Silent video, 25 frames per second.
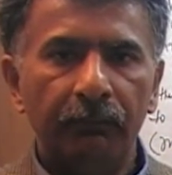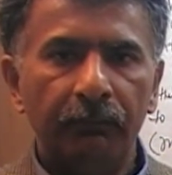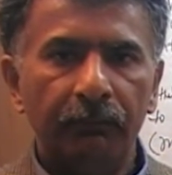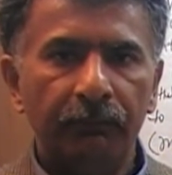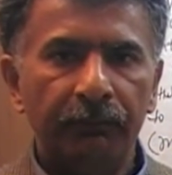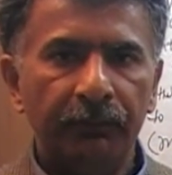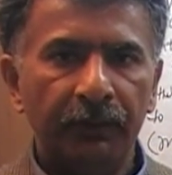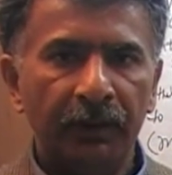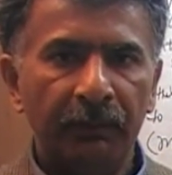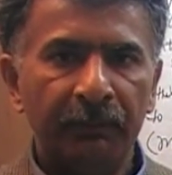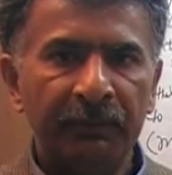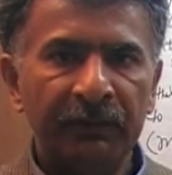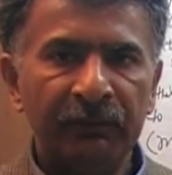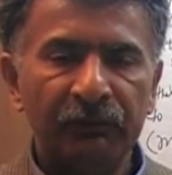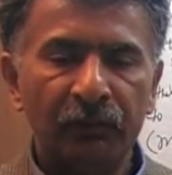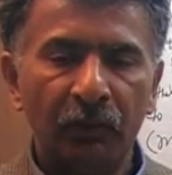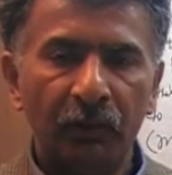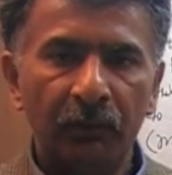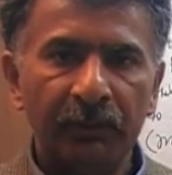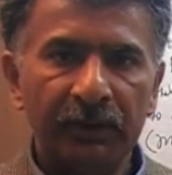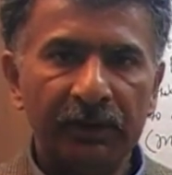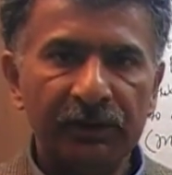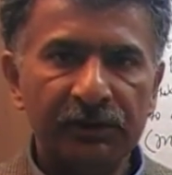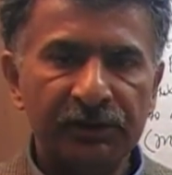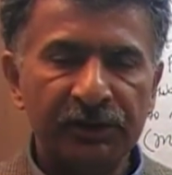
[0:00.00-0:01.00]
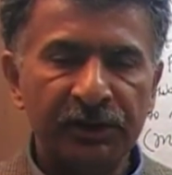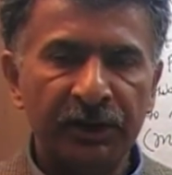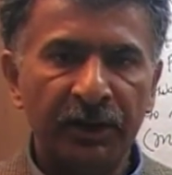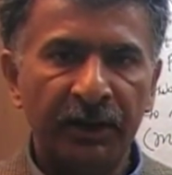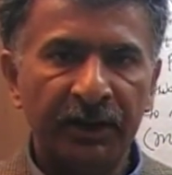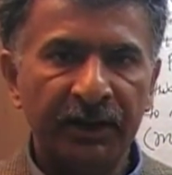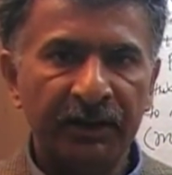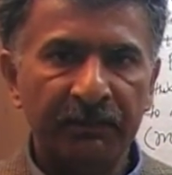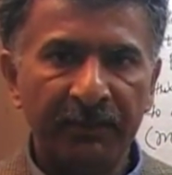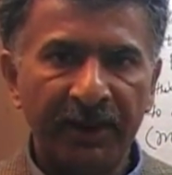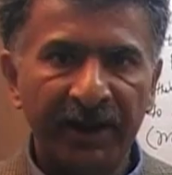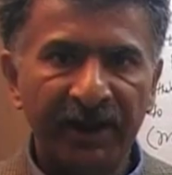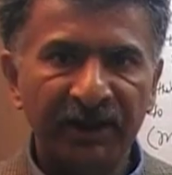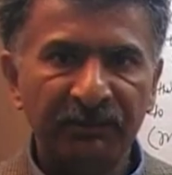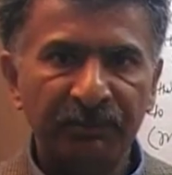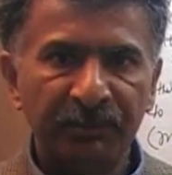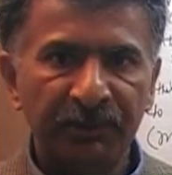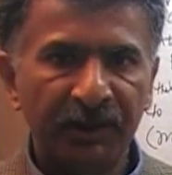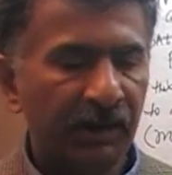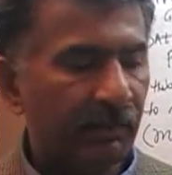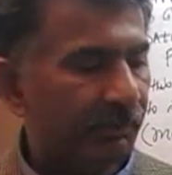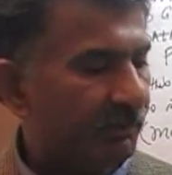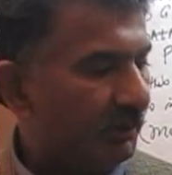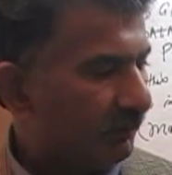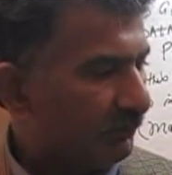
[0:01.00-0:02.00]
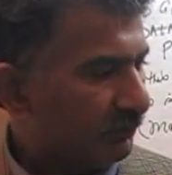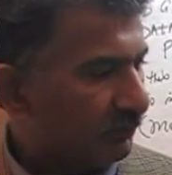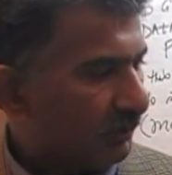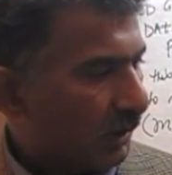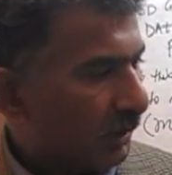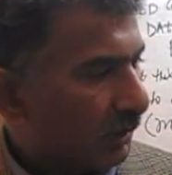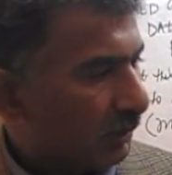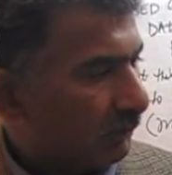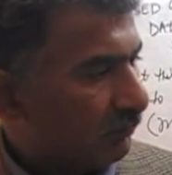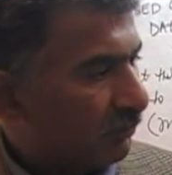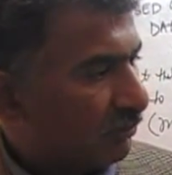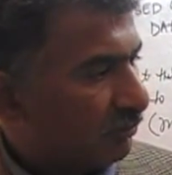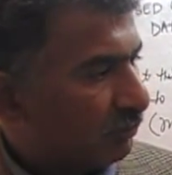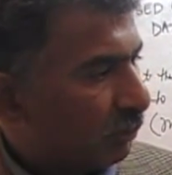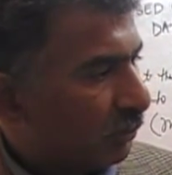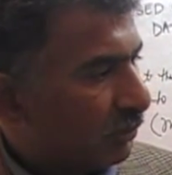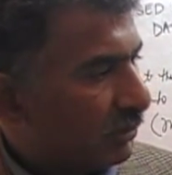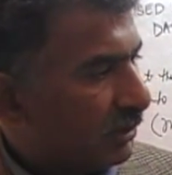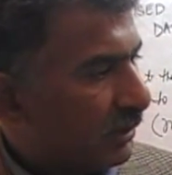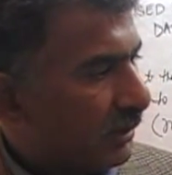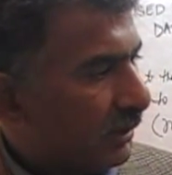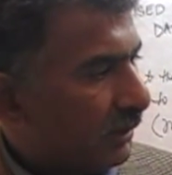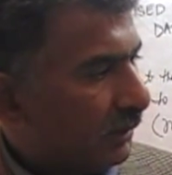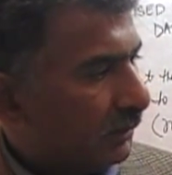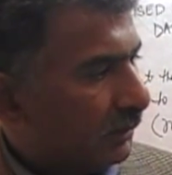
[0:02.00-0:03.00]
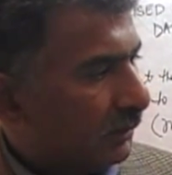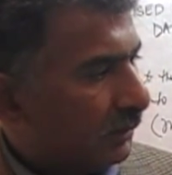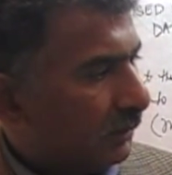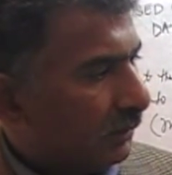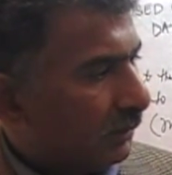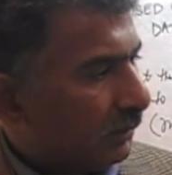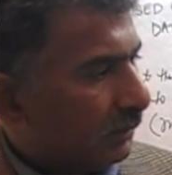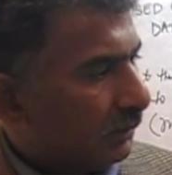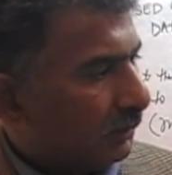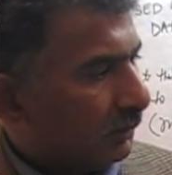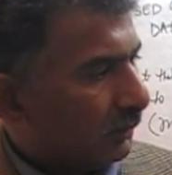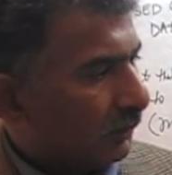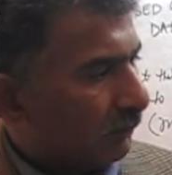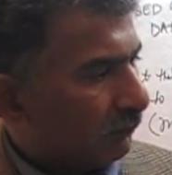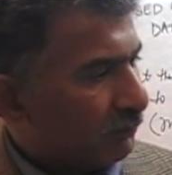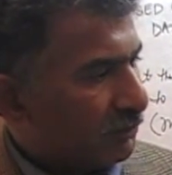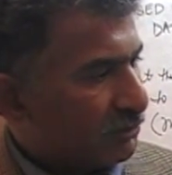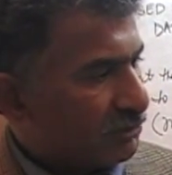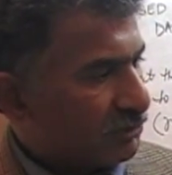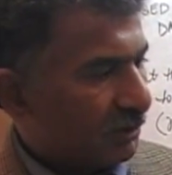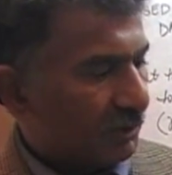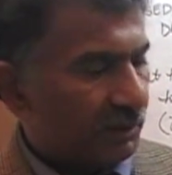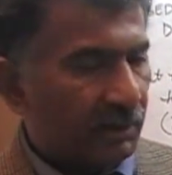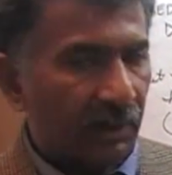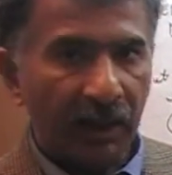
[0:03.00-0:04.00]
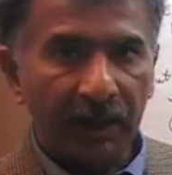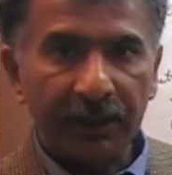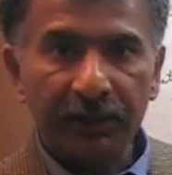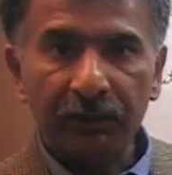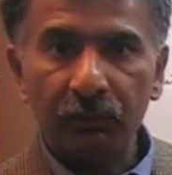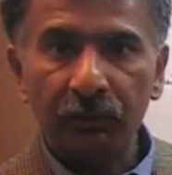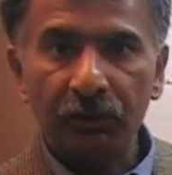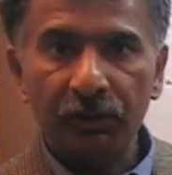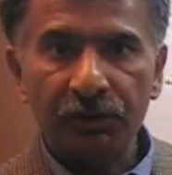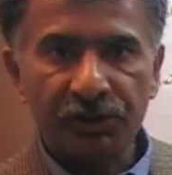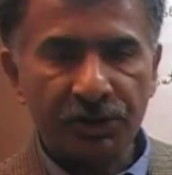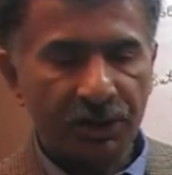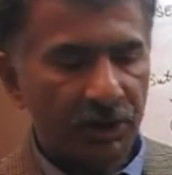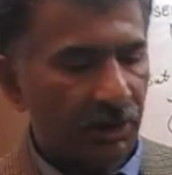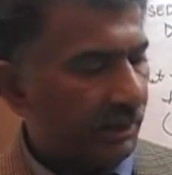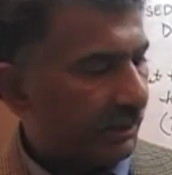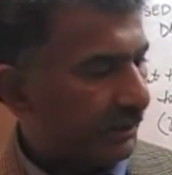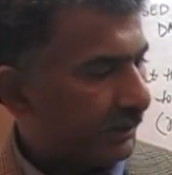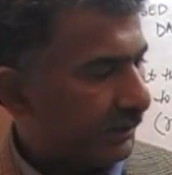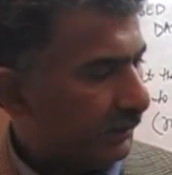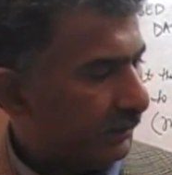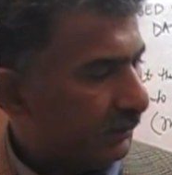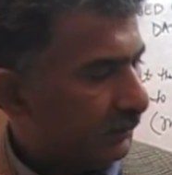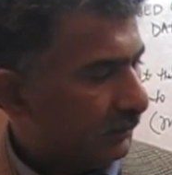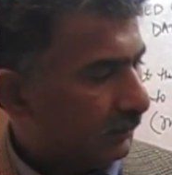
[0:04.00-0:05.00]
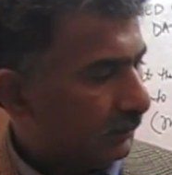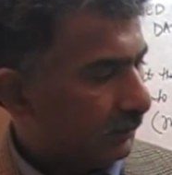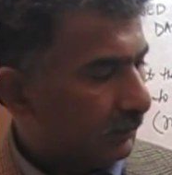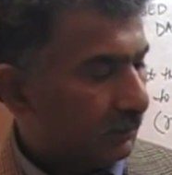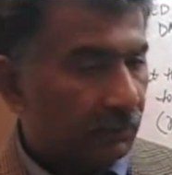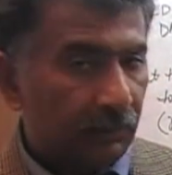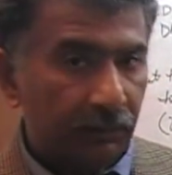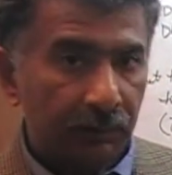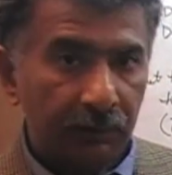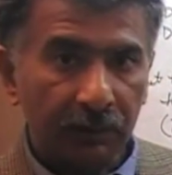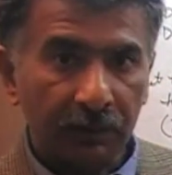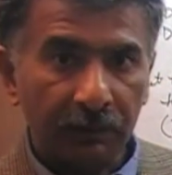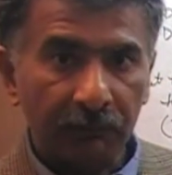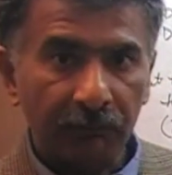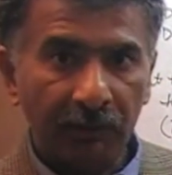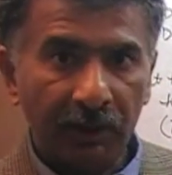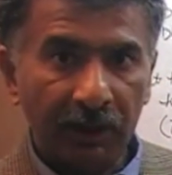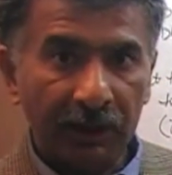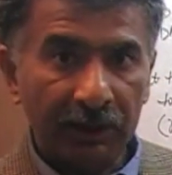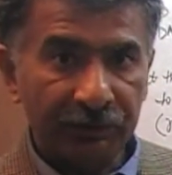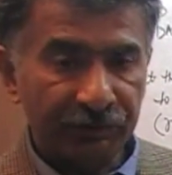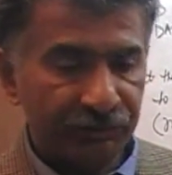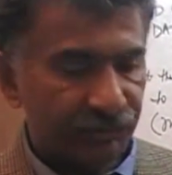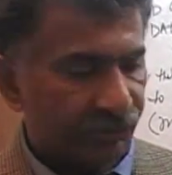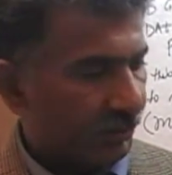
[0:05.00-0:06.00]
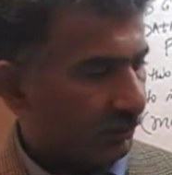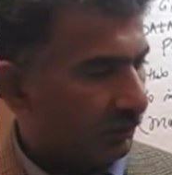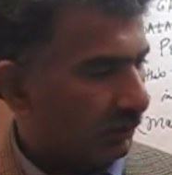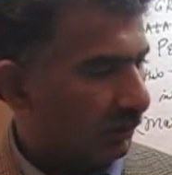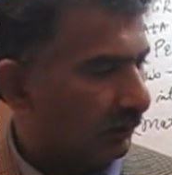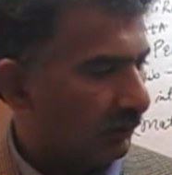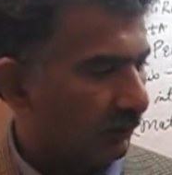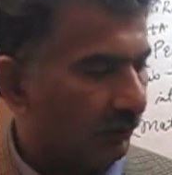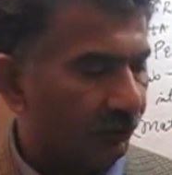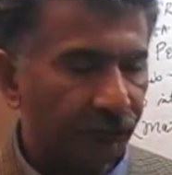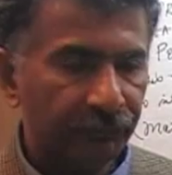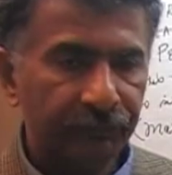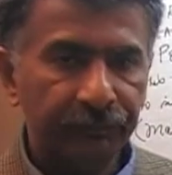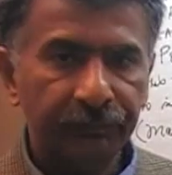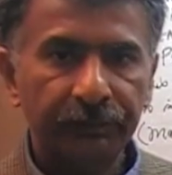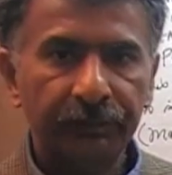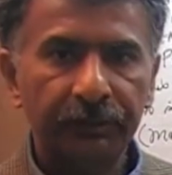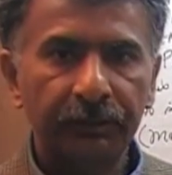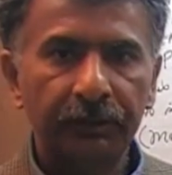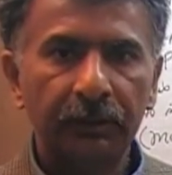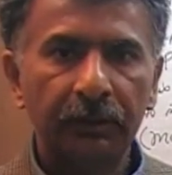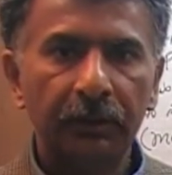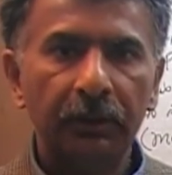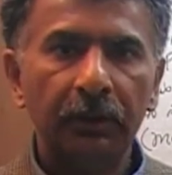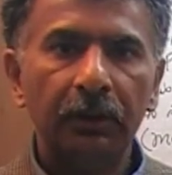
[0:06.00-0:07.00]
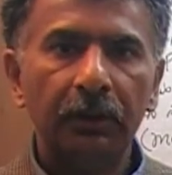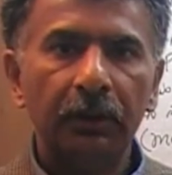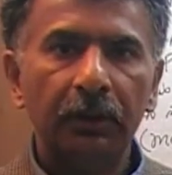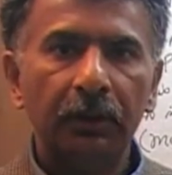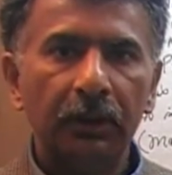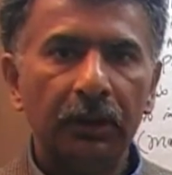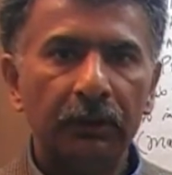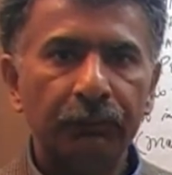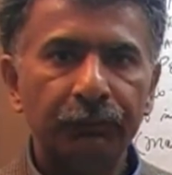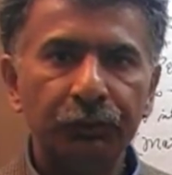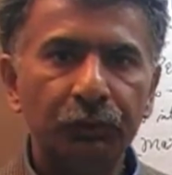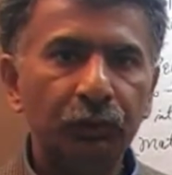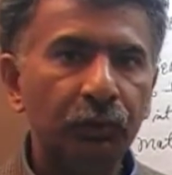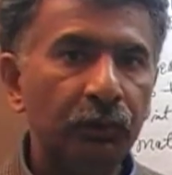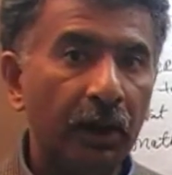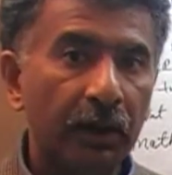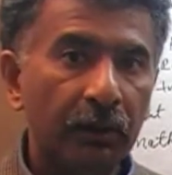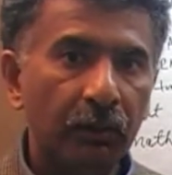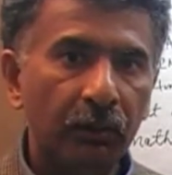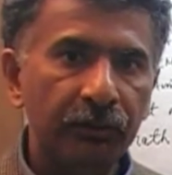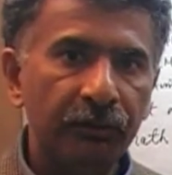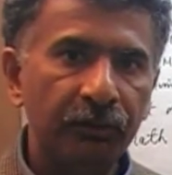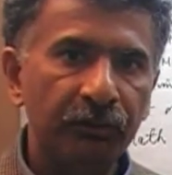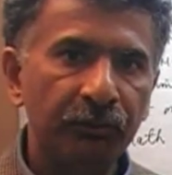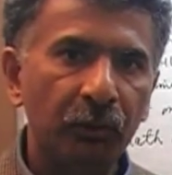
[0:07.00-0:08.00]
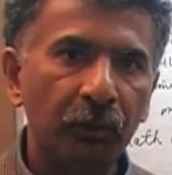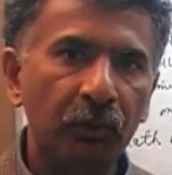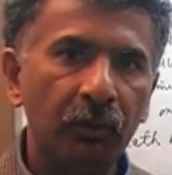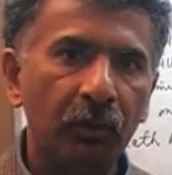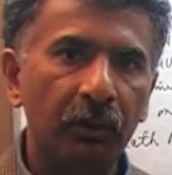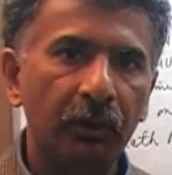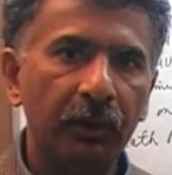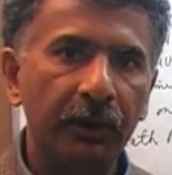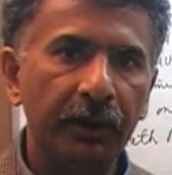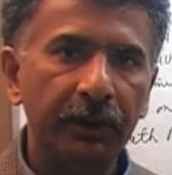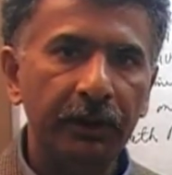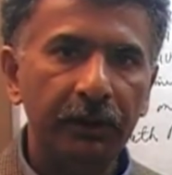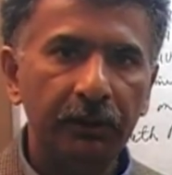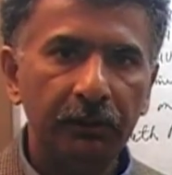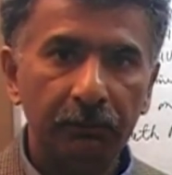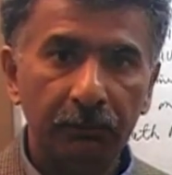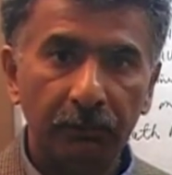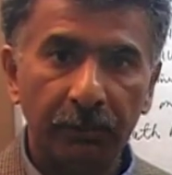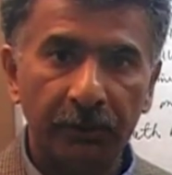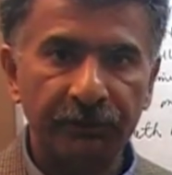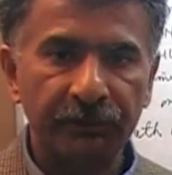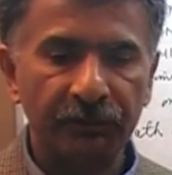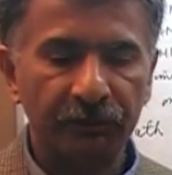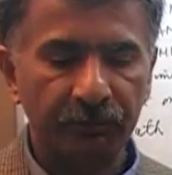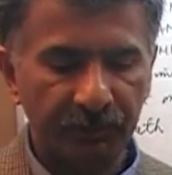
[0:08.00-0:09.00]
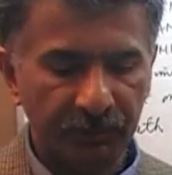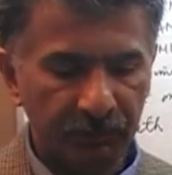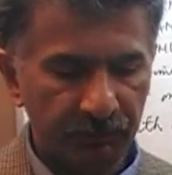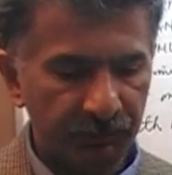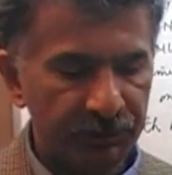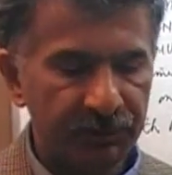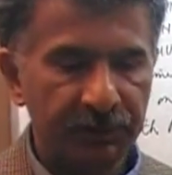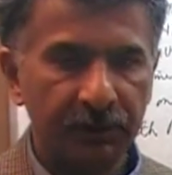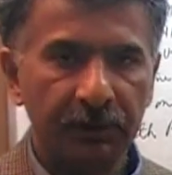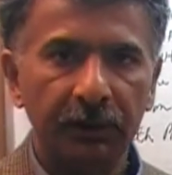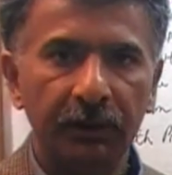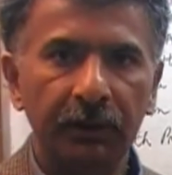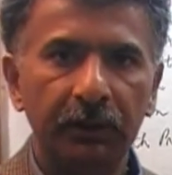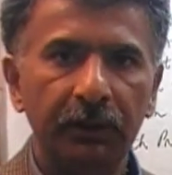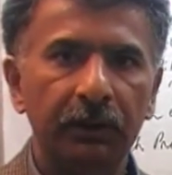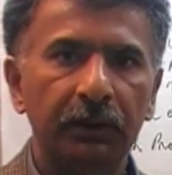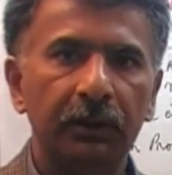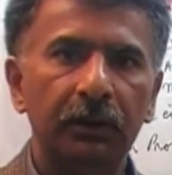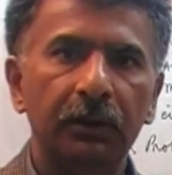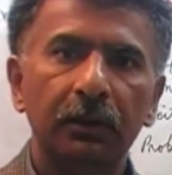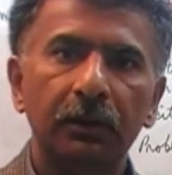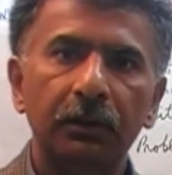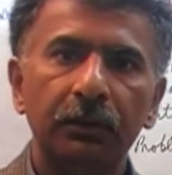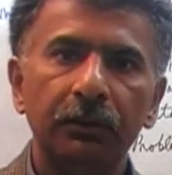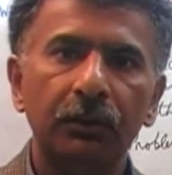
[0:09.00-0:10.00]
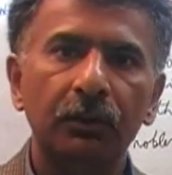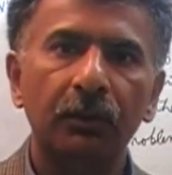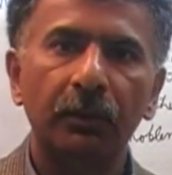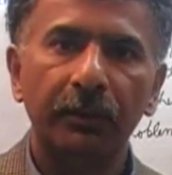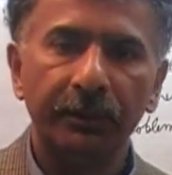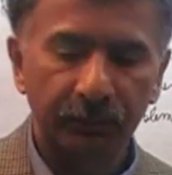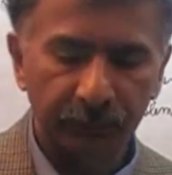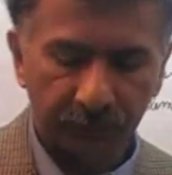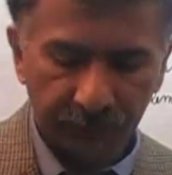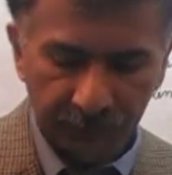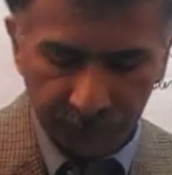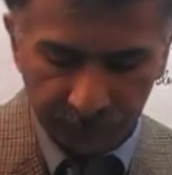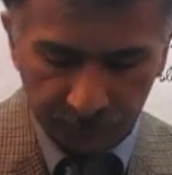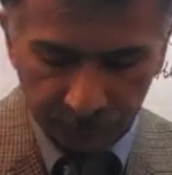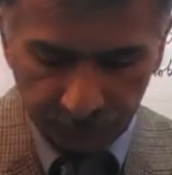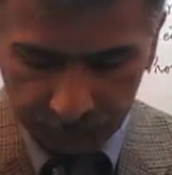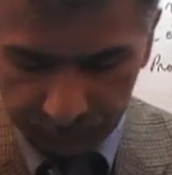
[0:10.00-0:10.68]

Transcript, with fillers: We have been solving G R E math problems out of this book here, the official guide to the G R E, the revised general test. If you do not own this book already, purchase one immediately. You're going to need it.